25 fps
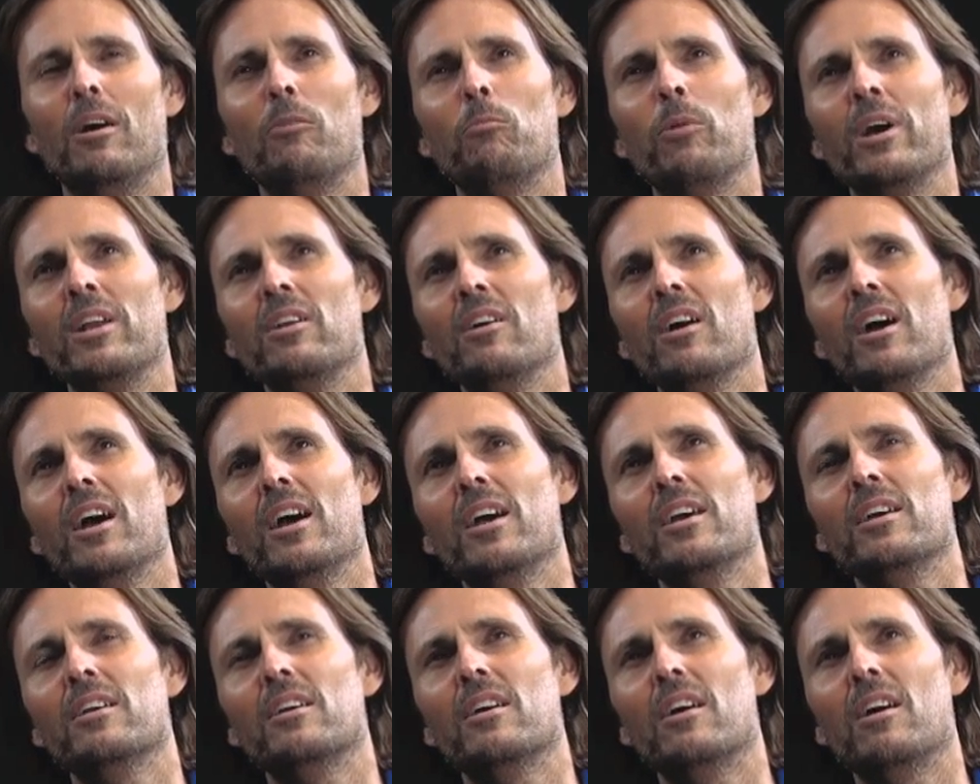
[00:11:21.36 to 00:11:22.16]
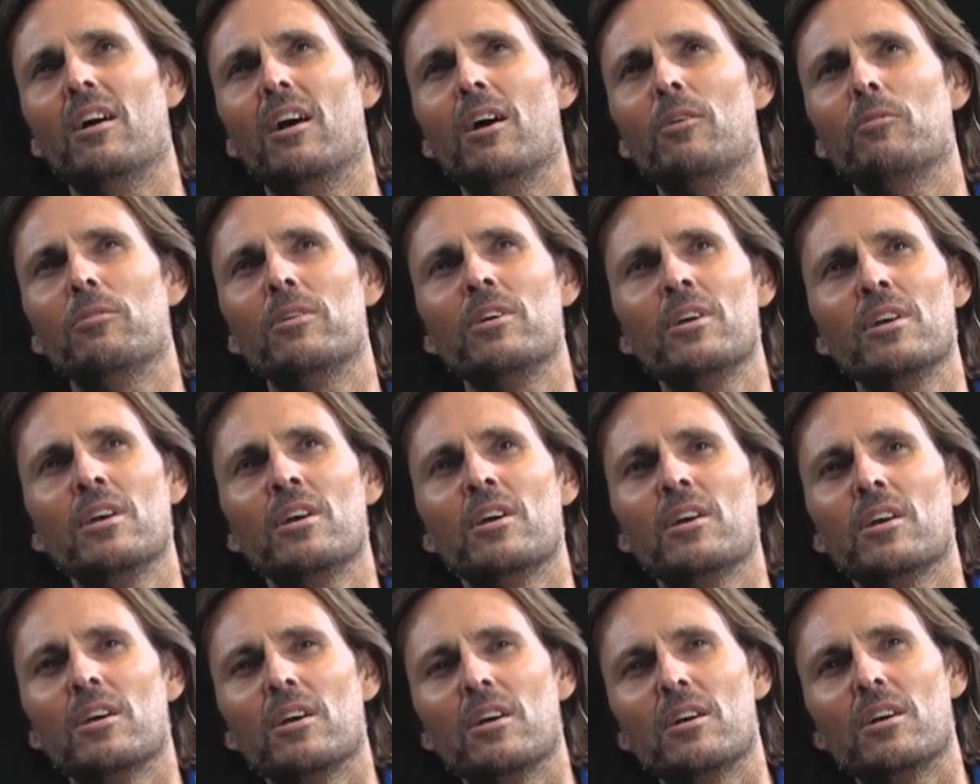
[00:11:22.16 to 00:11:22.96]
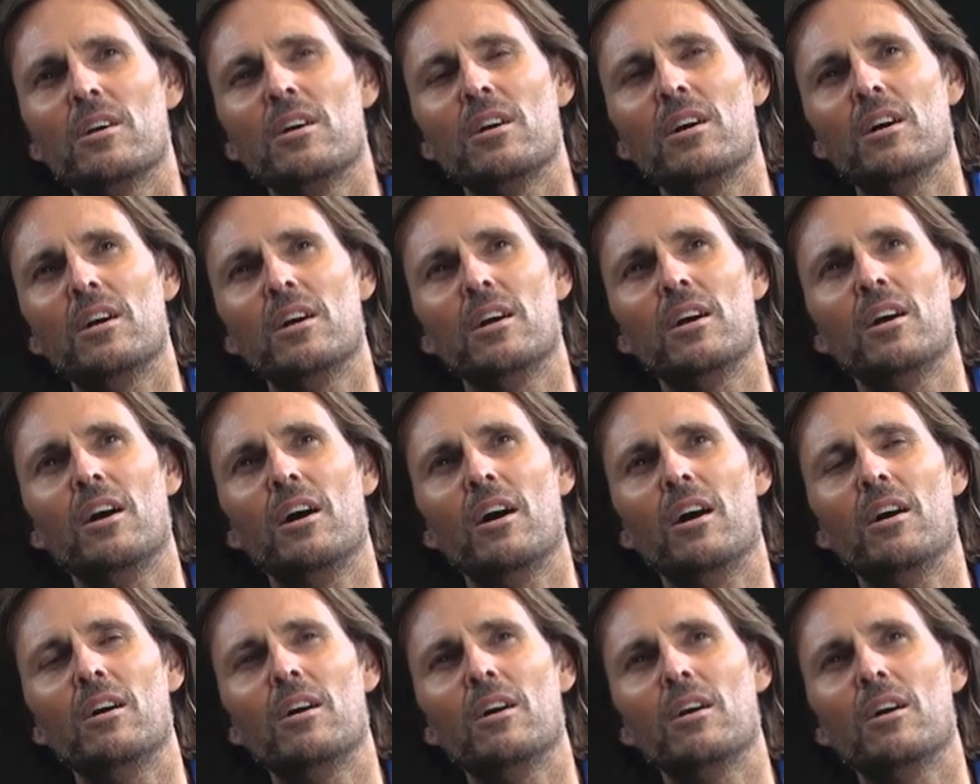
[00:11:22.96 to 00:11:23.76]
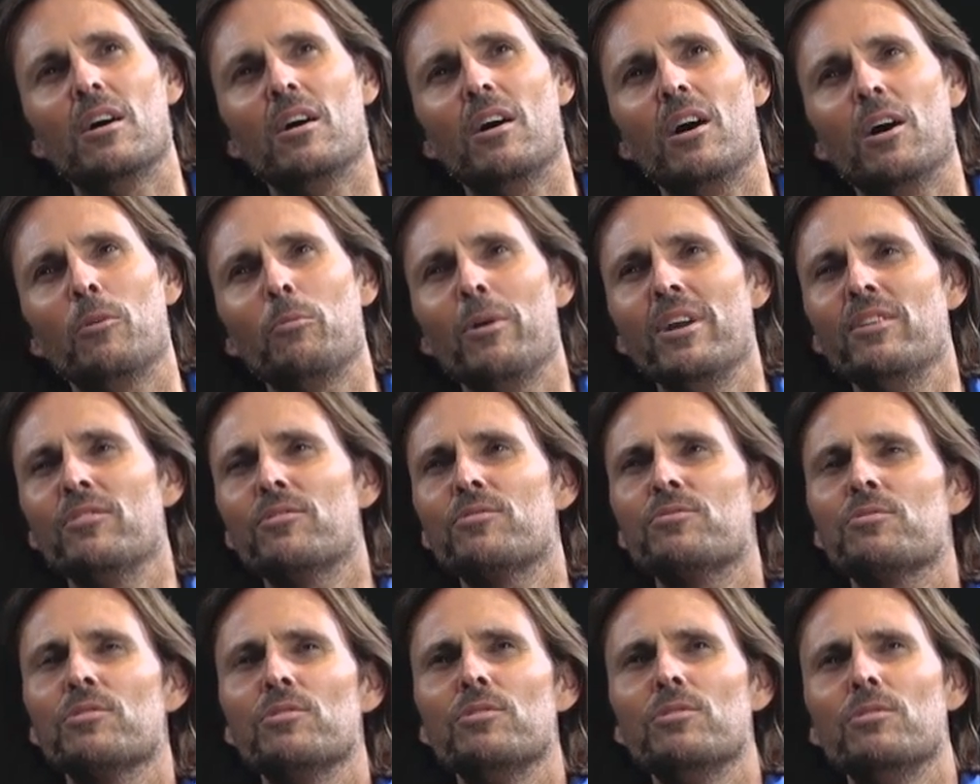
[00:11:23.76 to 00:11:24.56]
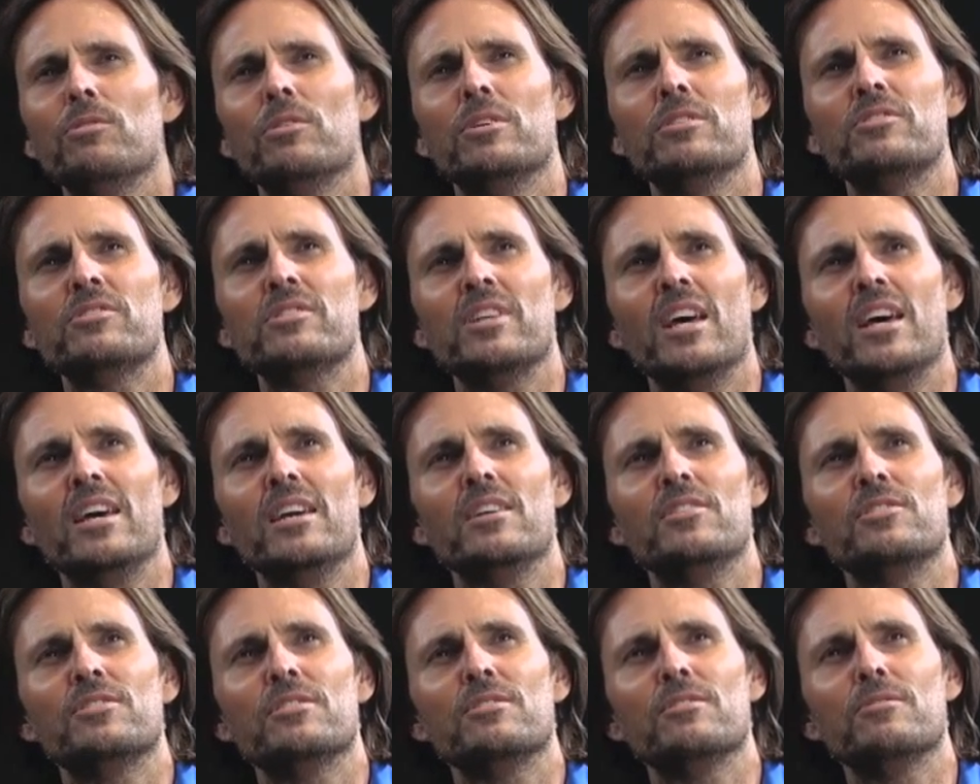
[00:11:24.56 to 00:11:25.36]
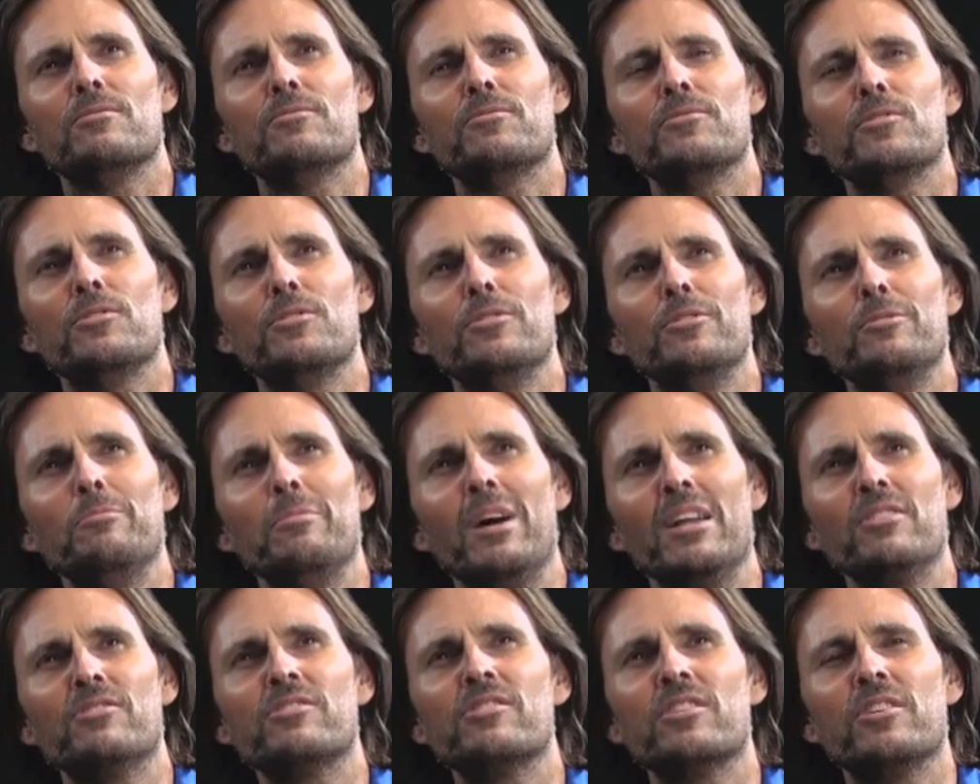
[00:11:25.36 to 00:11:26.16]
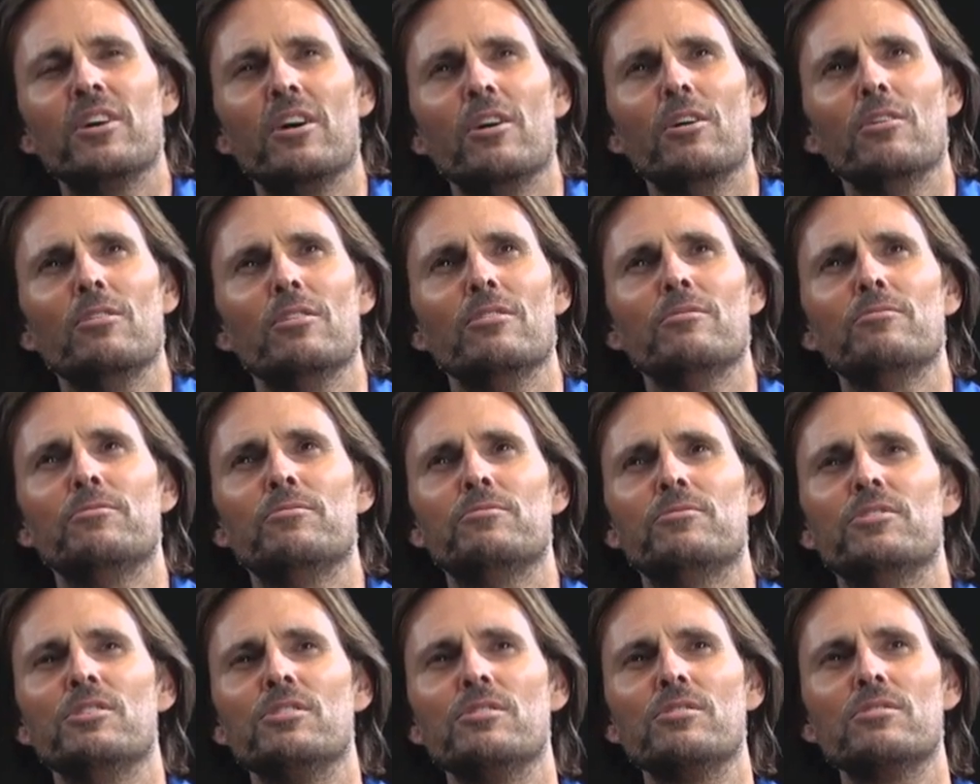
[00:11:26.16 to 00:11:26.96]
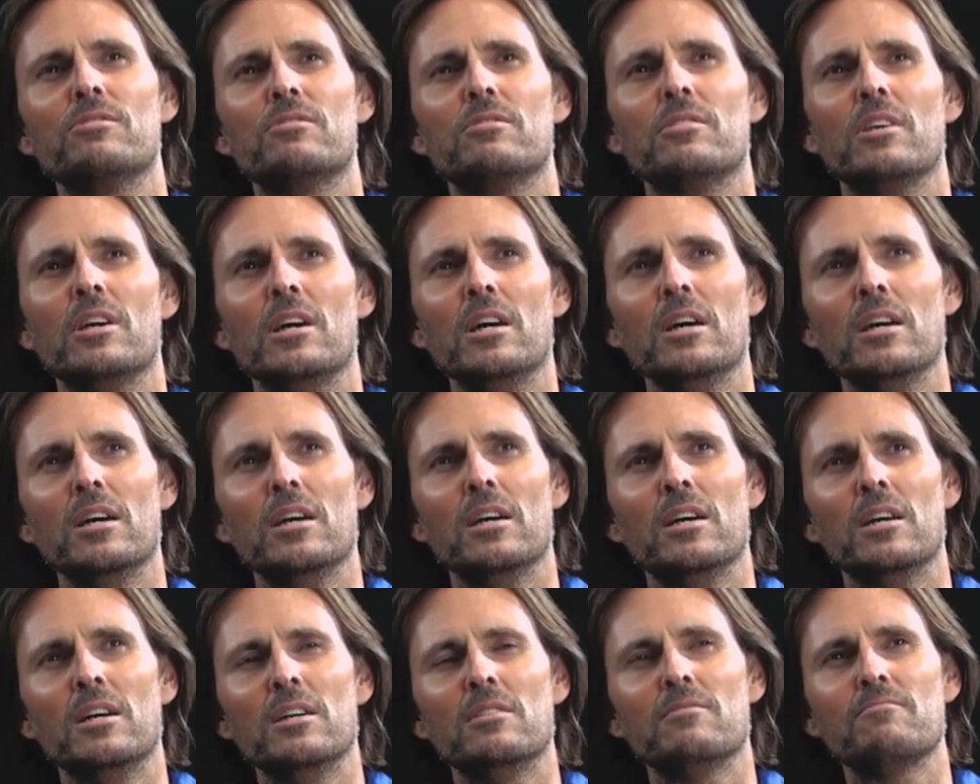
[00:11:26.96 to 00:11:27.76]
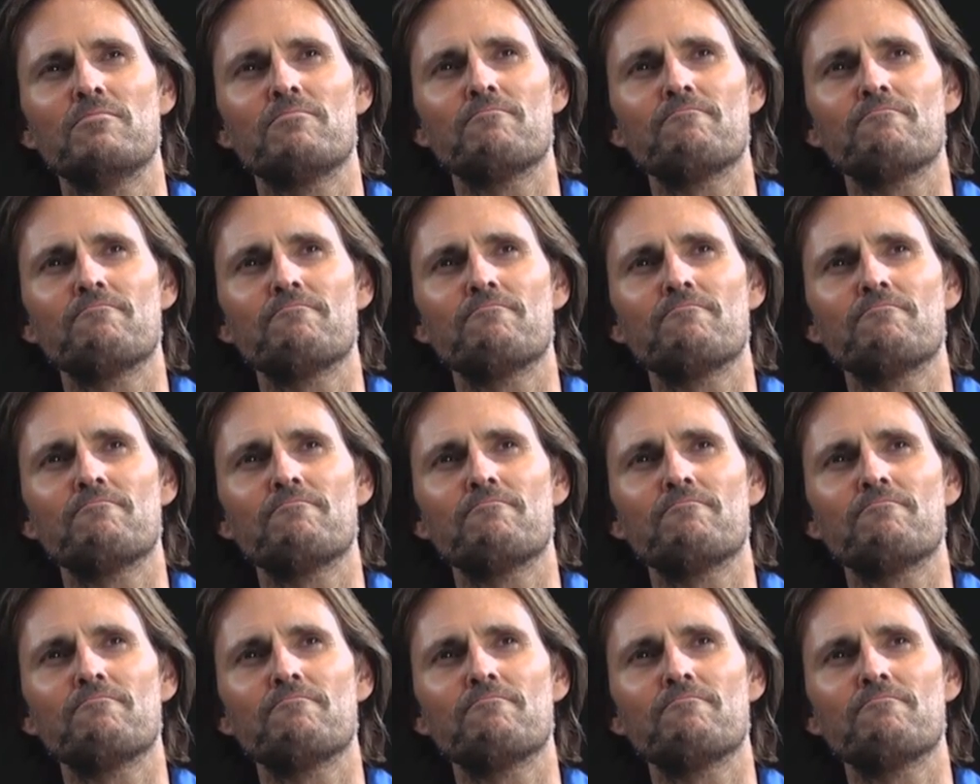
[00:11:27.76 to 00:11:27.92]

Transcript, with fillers: when I, I, I went through a stage a few months ago of just uh,